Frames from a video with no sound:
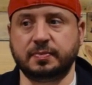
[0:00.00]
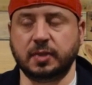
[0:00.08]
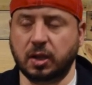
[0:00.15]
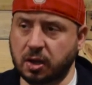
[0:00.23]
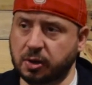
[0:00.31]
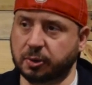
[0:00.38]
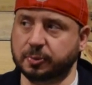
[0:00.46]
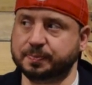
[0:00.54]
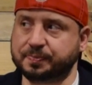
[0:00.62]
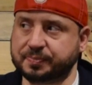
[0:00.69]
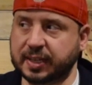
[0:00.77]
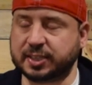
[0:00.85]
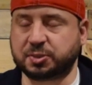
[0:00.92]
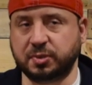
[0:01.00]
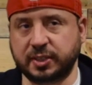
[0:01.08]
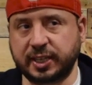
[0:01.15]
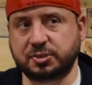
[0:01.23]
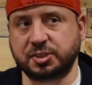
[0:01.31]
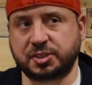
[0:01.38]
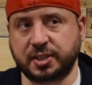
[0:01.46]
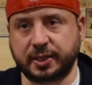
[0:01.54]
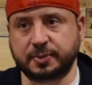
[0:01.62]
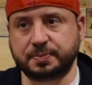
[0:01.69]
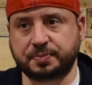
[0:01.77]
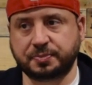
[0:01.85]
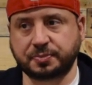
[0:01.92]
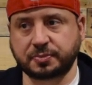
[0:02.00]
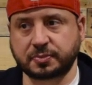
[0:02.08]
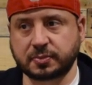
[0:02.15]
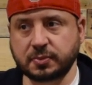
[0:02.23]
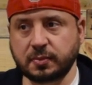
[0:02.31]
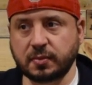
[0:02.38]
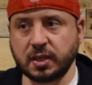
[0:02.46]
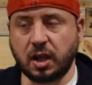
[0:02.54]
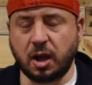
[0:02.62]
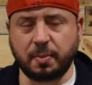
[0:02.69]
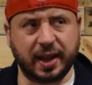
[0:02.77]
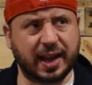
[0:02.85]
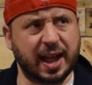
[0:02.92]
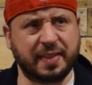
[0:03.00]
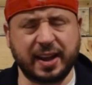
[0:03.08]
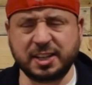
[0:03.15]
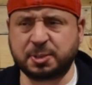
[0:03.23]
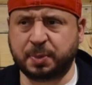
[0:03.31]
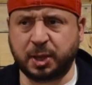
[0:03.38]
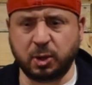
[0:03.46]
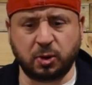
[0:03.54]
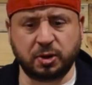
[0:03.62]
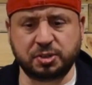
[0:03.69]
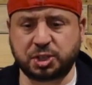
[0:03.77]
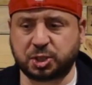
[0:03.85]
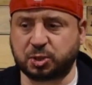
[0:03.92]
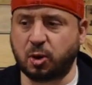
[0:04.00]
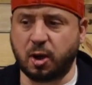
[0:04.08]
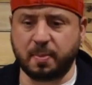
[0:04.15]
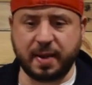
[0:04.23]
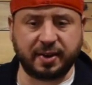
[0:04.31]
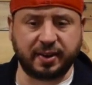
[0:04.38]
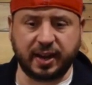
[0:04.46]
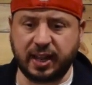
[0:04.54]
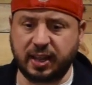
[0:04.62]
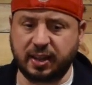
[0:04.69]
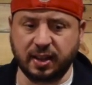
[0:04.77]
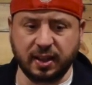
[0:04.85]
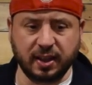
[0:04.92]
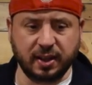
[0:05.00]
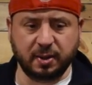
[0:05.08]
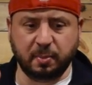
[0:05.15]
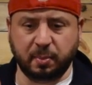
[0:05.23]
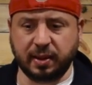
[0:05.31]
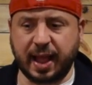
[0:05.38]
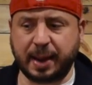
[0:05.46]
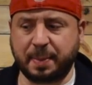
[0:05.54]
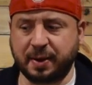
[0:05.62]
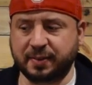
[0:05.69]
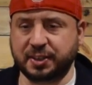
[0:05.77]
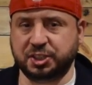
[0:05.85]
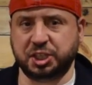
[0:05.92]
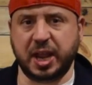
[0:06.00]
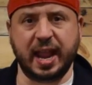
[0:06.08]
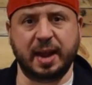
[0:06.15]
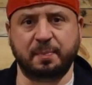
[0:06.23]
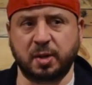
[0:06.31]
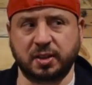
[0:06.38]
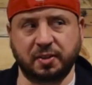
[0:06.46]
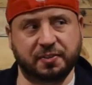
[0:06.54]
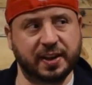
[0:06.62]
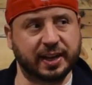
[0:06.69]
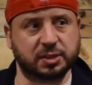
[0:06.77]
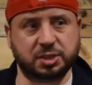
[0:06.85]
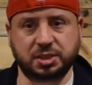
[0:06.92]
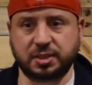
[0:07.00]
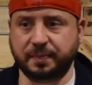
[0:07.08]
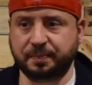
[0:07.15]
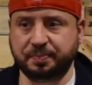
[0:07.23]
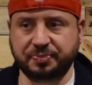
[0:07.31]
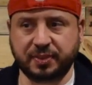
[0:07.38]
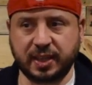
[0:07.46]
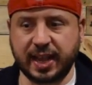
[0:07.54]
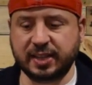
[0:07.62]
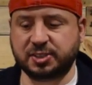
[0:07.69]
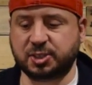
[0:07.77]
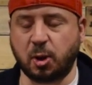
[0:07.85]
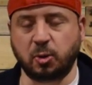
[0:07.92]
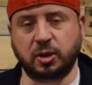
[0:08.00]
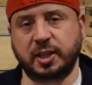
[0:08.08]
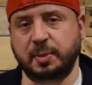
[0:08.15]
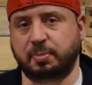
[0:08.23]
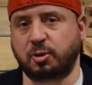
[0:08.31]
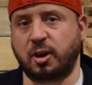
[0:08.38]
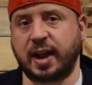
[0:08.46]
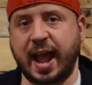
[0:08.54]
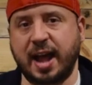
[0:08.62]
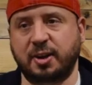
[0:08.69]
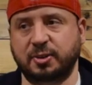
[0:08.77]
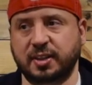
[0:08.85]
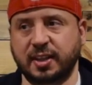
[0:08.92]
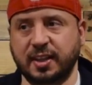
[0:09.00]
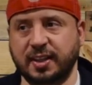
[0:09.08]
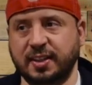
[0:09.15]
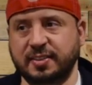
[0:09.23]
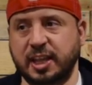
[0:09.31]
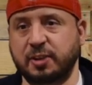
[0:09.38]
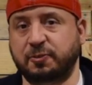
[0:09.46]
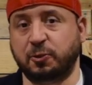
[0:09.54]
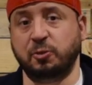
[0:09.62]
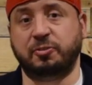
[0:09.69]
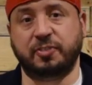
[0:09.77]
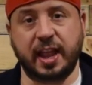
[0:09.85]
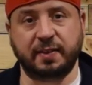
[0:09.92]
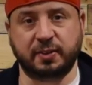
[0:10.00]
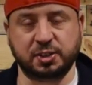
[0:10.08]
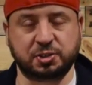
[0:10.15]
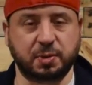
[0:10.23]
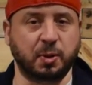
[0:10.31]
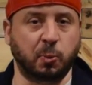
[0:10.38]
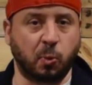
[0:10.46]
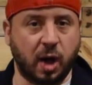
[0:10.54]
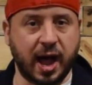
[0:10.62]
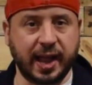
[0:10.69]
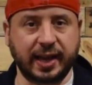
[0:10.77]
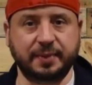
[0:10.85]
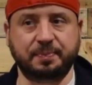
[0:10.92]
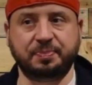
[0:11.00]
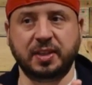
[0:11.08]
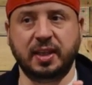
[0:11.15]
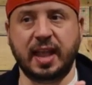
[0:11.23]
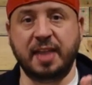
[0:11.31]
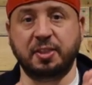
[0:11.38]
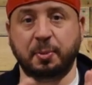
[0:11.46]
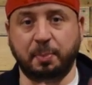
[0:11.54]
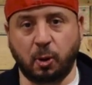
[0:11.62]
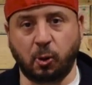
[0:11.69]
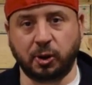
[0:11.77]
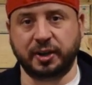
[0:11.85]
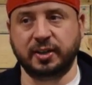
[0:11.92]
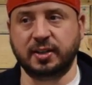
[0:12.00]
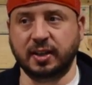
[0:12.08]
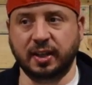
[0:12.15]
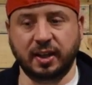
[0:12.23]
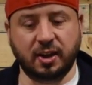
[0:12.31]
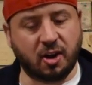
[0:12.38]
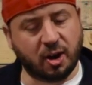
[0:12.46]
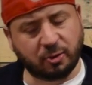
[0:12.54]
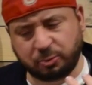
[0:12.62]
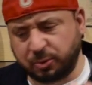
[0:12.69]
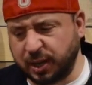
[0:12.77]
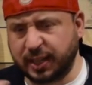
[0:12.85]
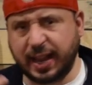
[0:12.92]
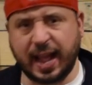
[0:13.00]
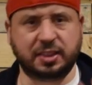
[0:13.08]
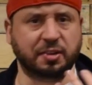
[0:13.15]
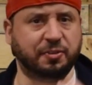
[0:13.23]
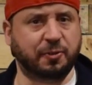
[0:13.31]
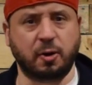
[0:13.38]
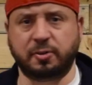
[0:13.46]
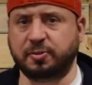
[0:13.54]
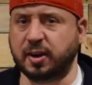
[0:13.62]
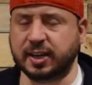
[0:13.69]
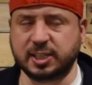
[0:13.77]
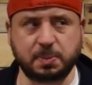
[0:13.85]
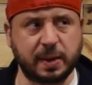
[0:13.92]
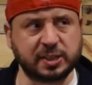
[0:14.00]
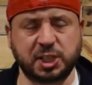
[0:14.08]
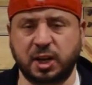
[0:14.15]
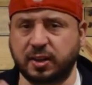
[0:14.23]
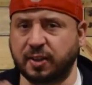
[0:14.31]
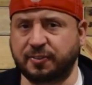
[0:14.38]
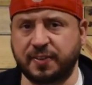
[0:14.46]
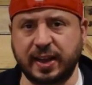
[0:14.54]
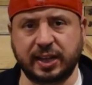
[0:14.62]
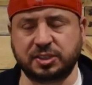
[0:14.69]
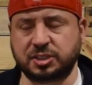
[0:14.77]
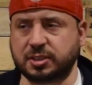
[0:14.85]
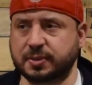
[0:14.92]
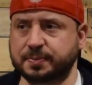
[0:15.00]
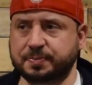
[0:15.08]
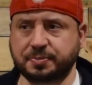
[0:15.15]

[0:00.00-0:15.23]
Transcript: Oh, that's really interesting. Oh my God, that is pure strawberry blackberry jam on the finish. It totally brought out the fruit flavors from the wine and the port are really at the forefront, especially on the finish.